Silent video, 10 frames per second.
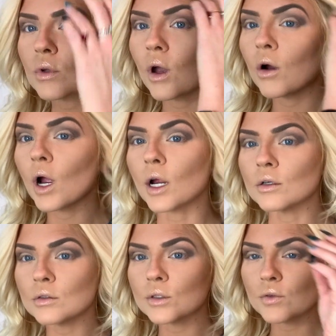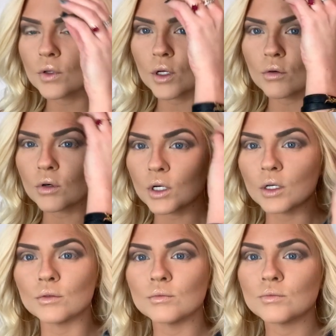Okay, I feel like we're good.
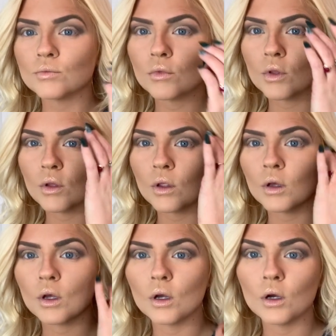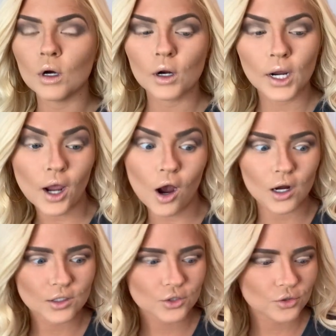Okay,
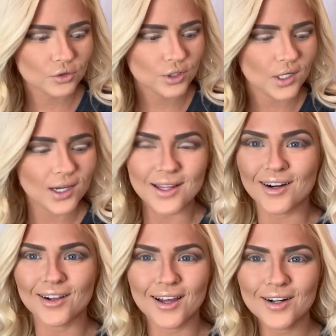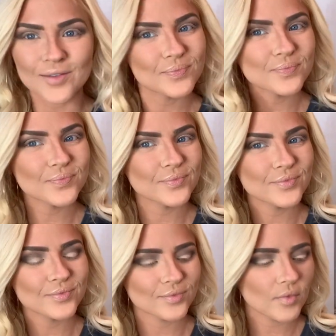on to the glitter liner.
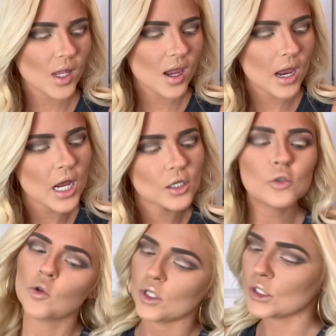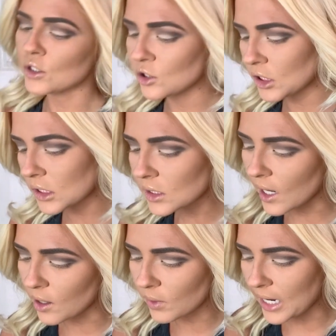So this is just an
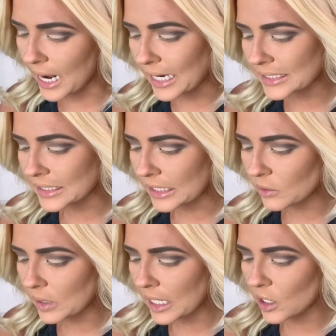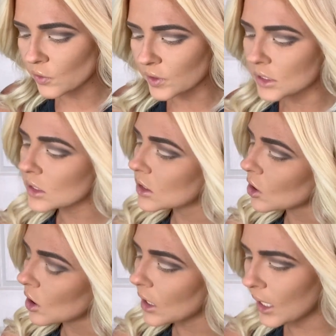NYX liquid
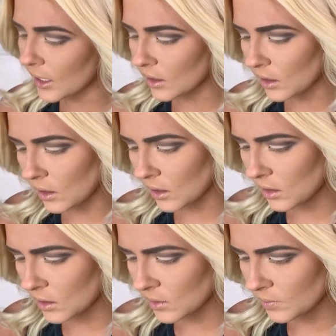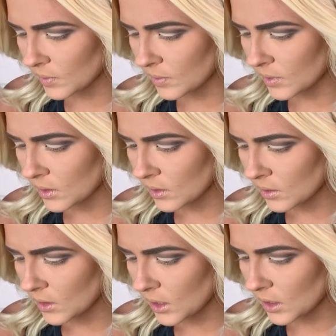crystal liner
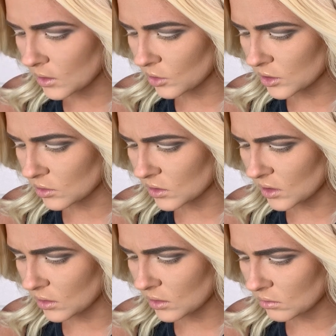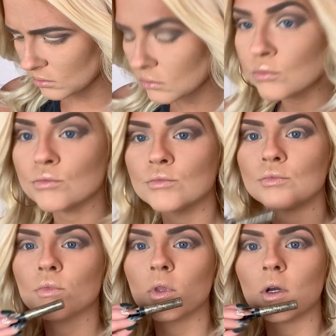in crystal silk.
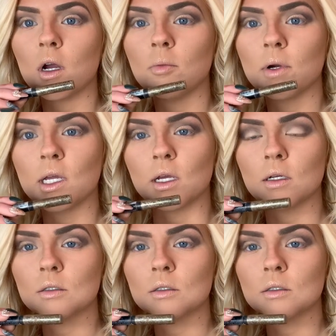Look how pretty.